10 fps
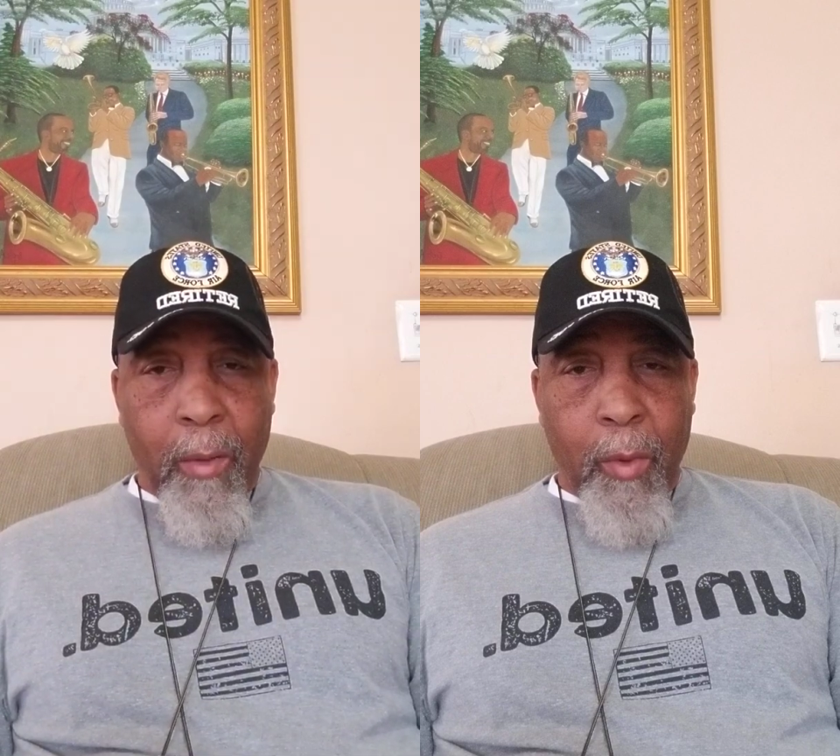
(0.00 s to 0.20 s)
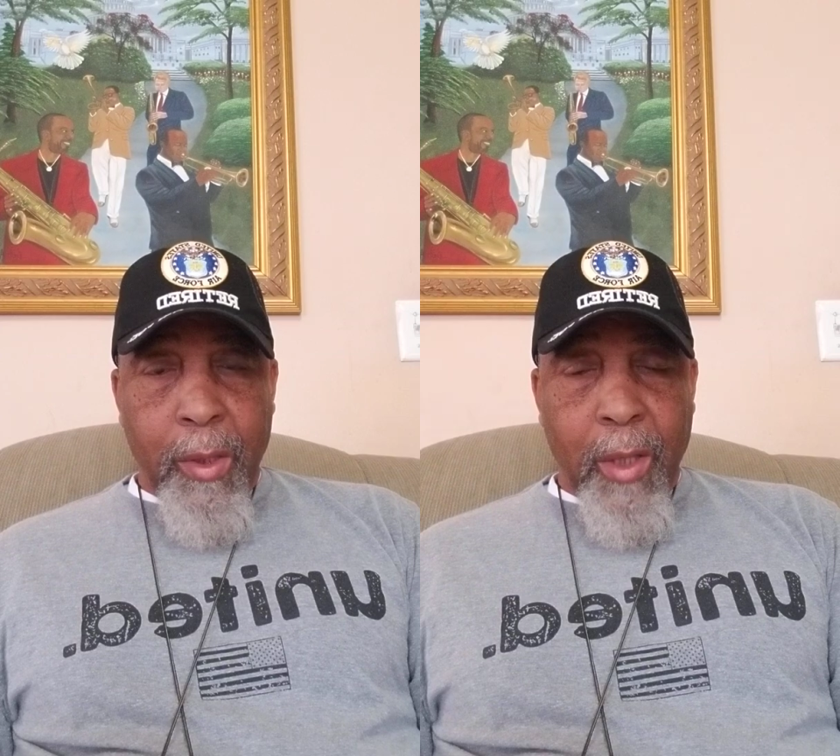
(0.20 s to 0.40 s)

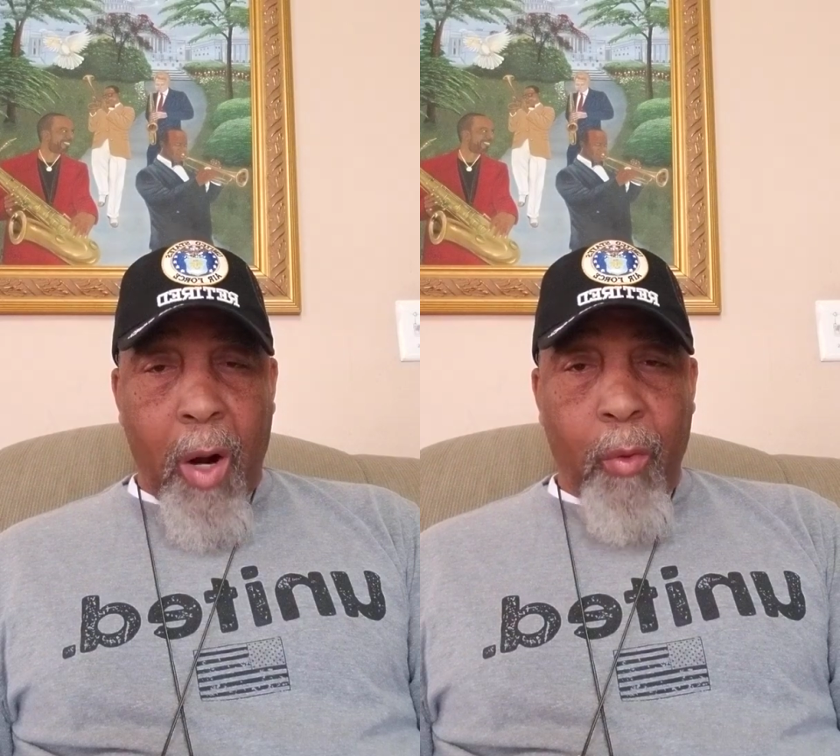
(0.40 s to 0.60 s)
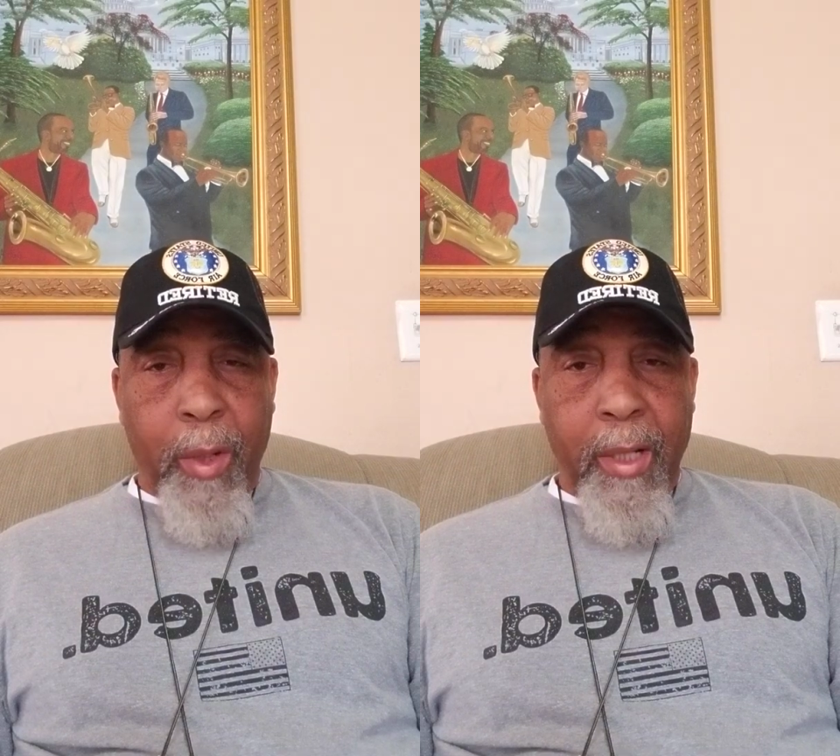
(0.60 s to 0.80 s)
was
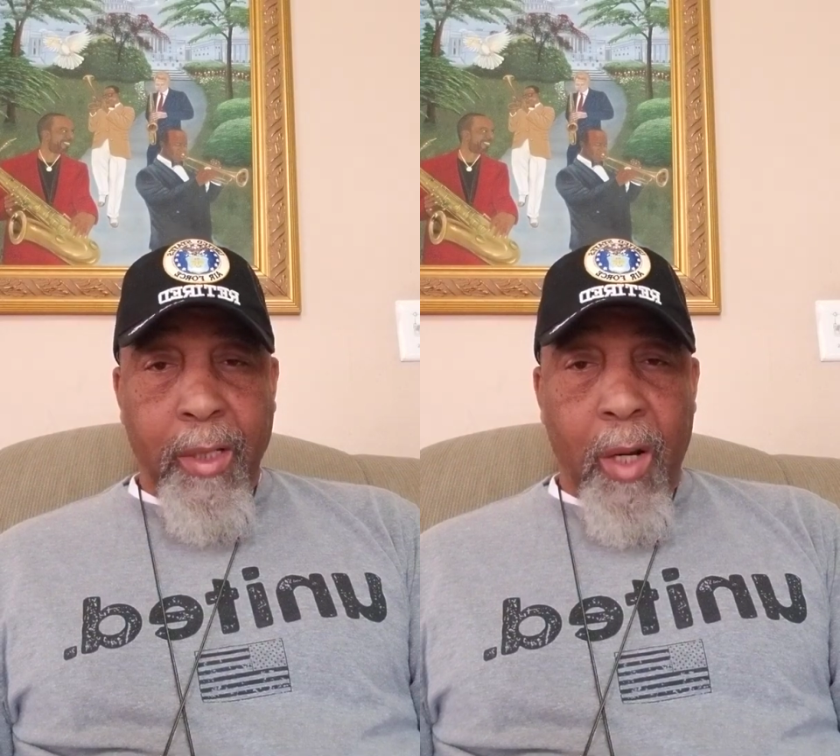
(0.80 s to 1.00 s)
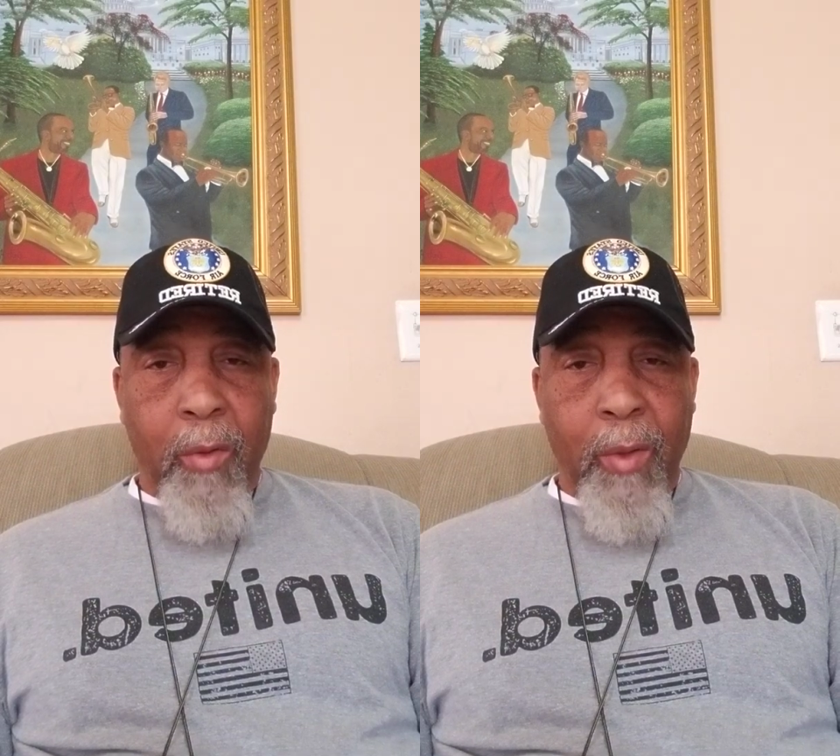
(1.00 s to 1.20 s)
already
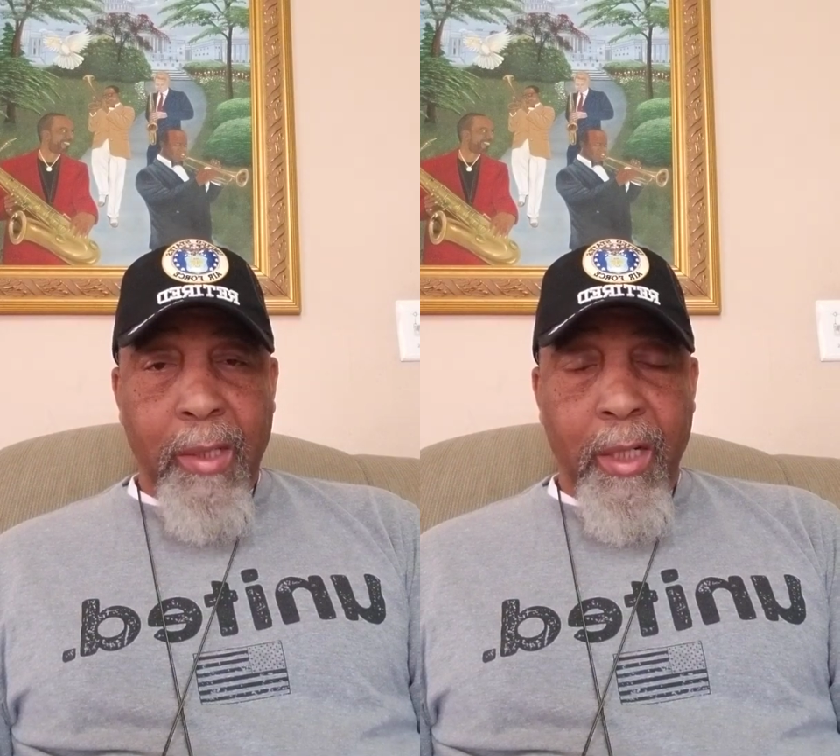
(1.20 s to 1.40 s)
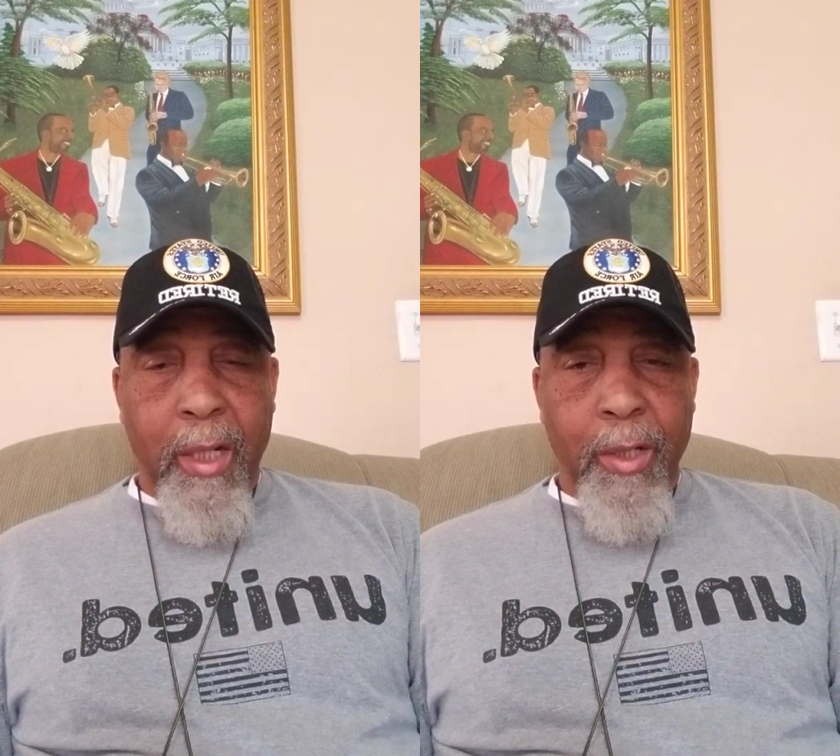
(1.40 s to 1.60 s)
zoned
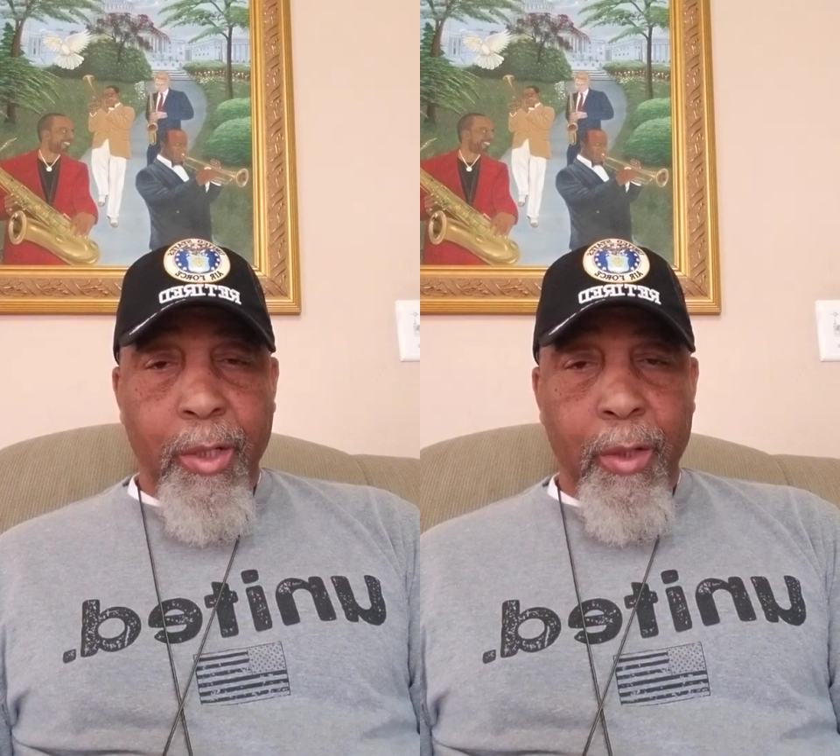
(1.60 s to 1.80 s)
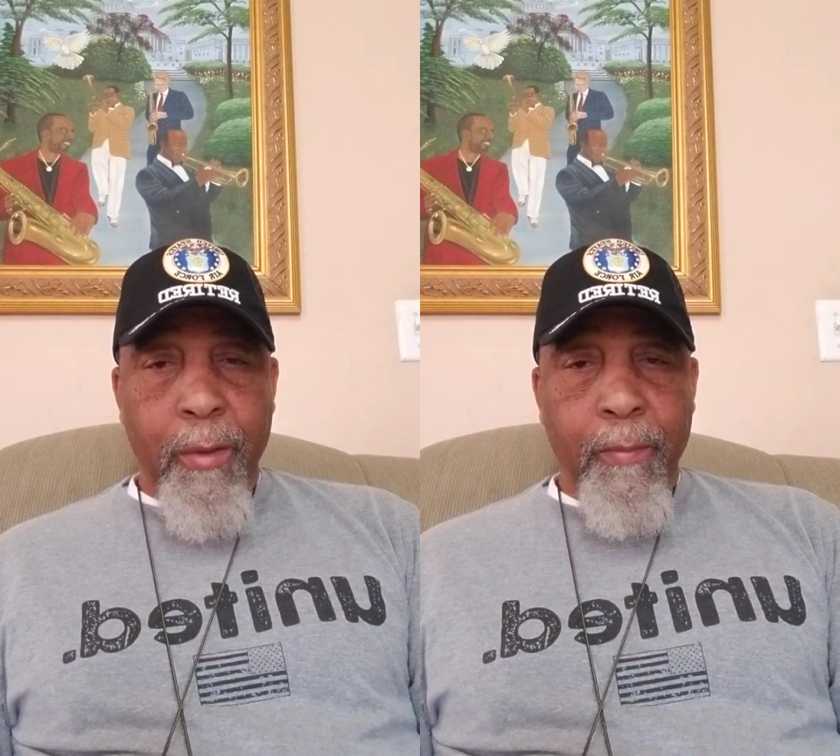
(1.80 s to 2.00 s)

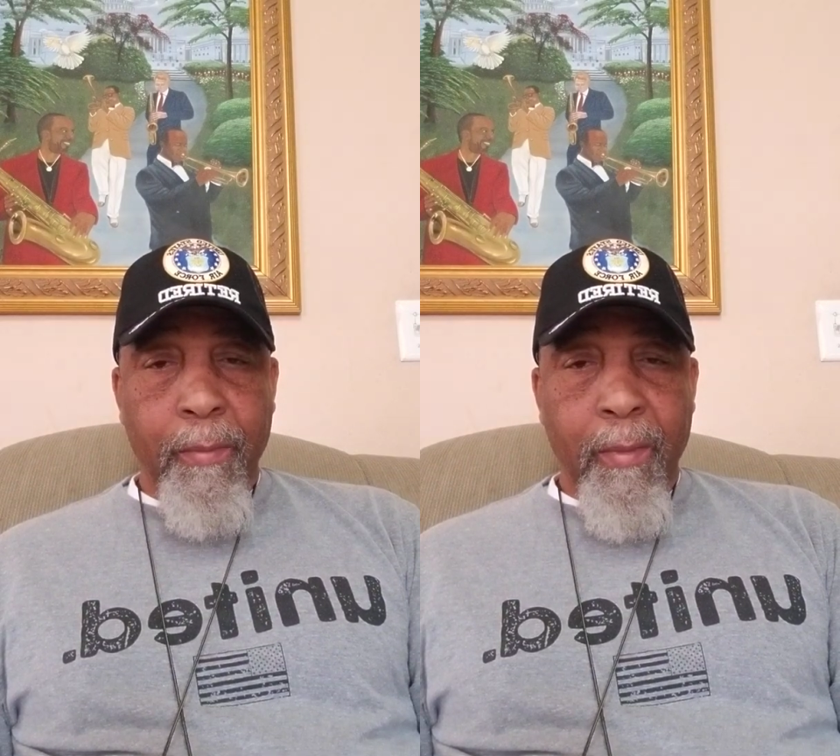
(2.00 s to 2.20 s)
residential,